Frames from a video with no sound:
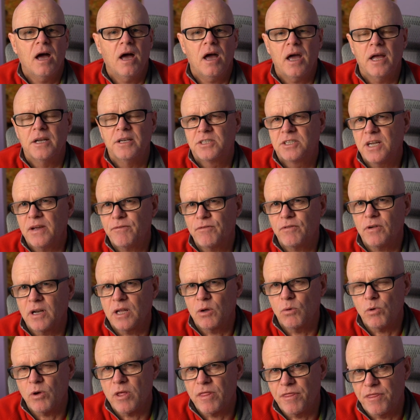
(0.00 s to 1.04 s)
Uh, and
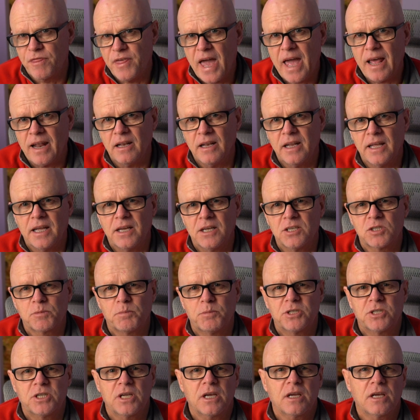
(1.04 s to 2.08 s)
definitely with that lens,
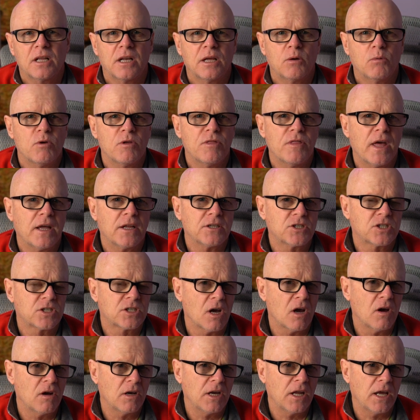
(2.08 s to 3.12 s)
particularly with that
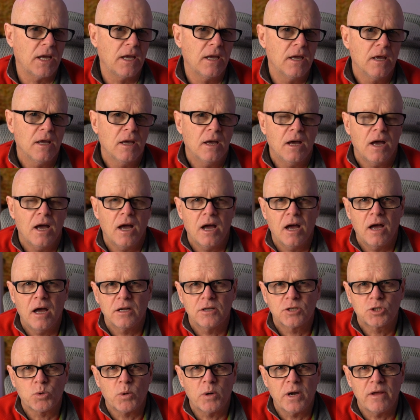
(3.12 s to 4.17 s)
Sony
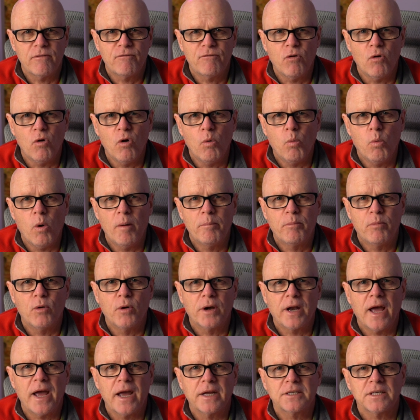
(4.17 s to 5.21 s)
uh, 24
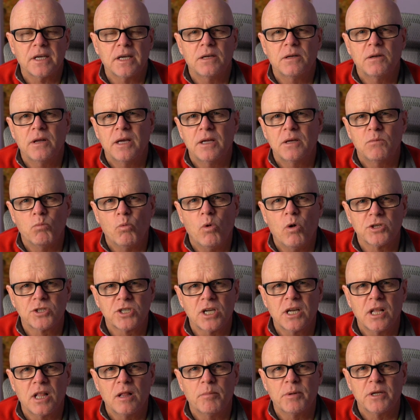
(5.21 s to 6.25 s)
1.8 it, it
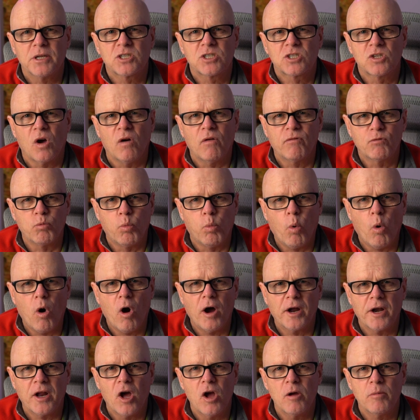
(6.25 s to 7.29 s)
was a little bit soft
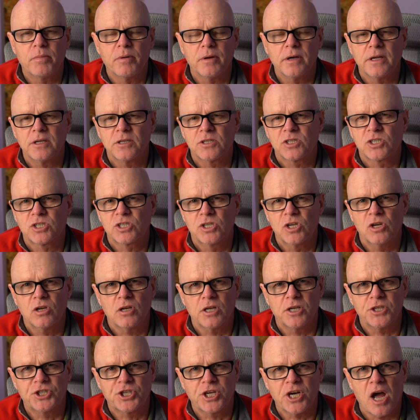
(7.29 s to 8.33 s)
wide open it's
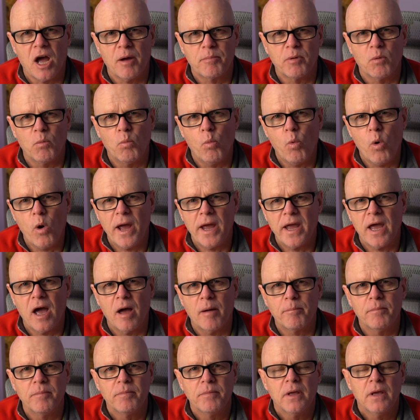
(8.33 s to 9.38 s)
certainly sharp and way
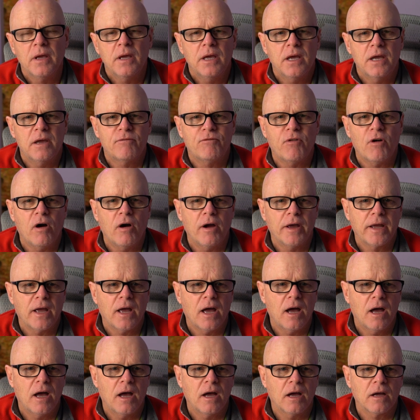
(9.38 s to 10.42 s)
up if I
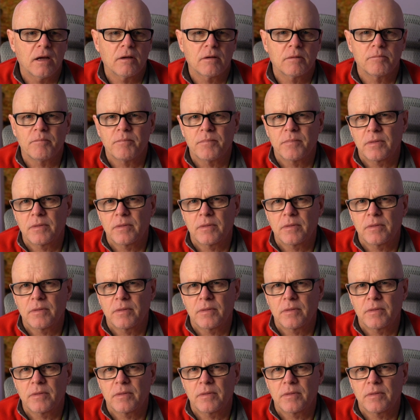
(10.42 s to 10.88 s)
uh,